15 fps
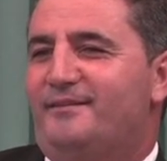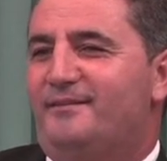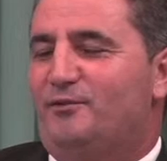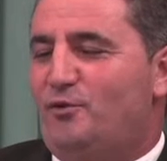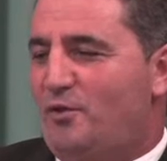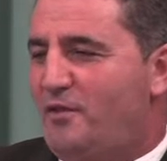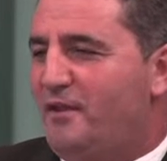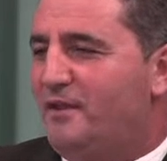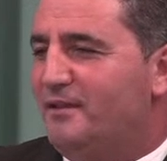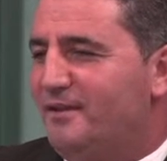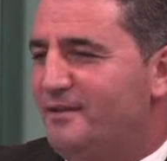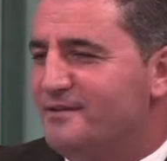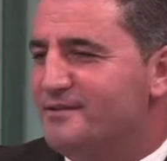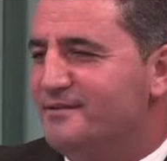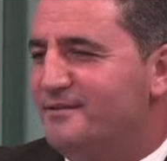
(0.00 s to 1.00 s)
Do you think it
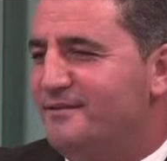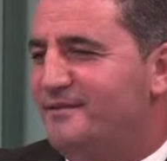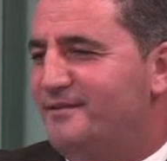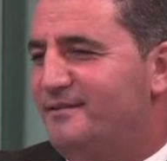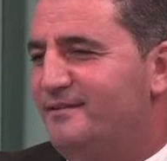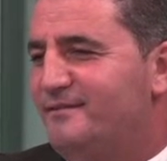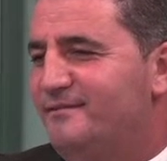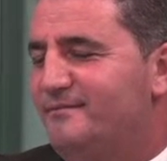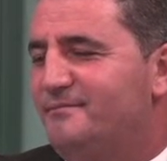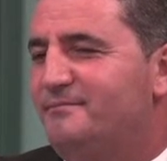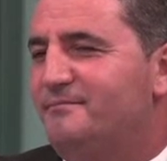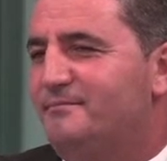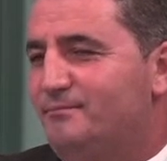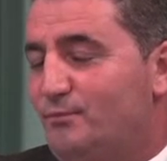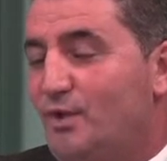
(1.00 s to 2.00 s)
is?
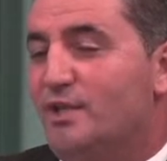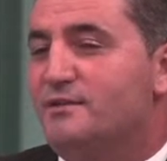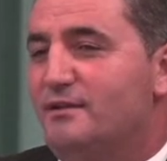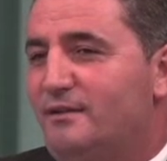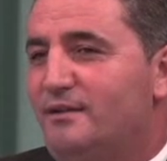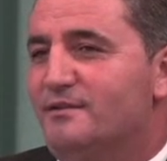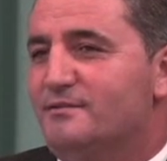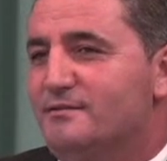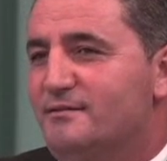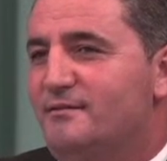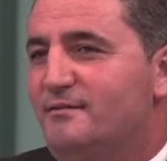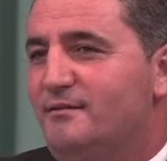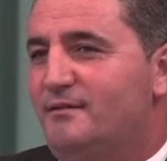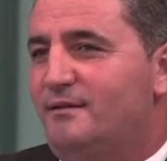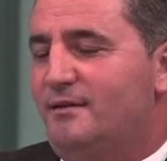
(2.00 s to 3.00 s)
Yes, it is.
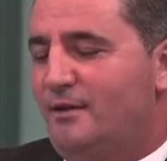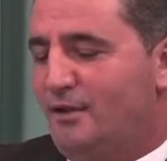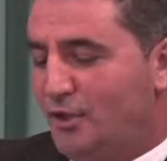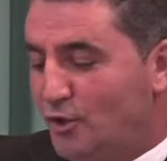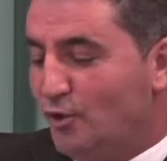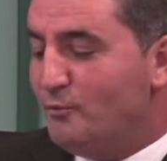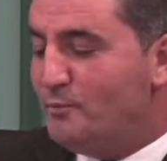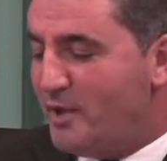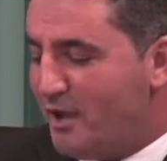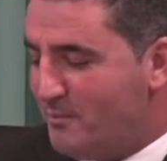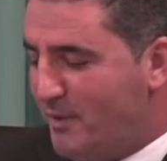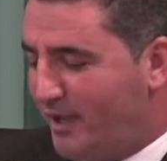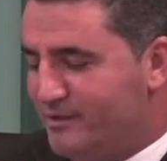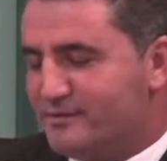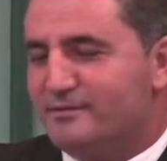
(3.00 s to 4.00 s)
You'll be
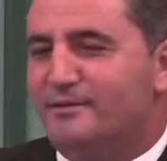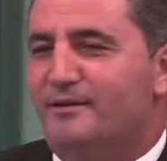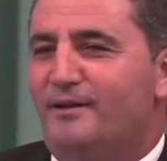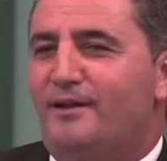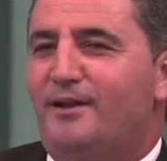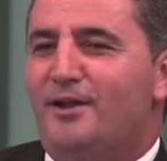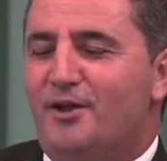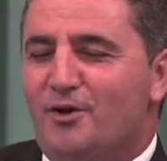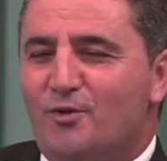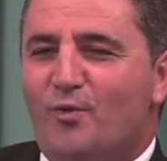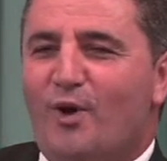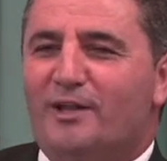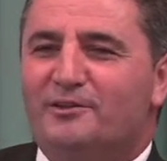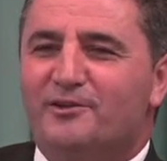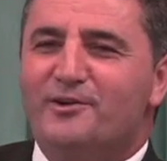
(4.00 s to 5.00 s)
amazed
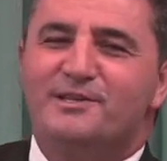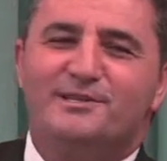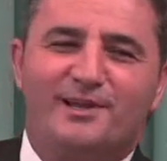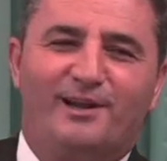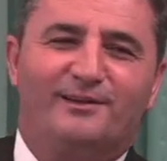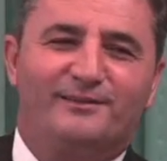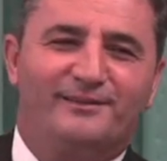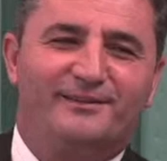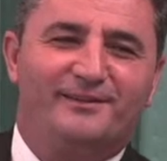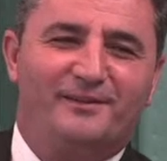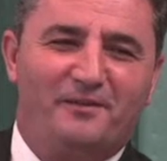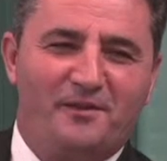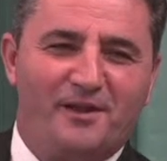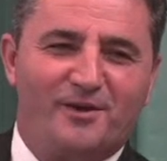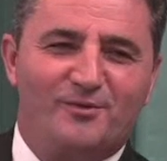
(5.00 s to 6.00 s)
what the result
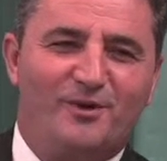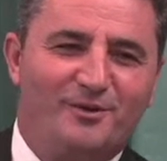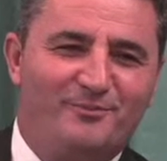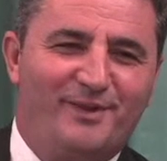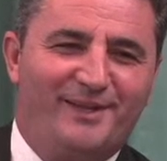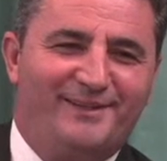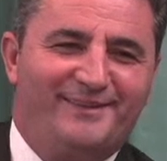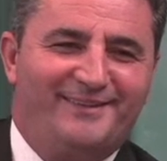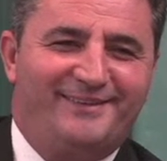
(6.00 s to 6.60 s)
there will be.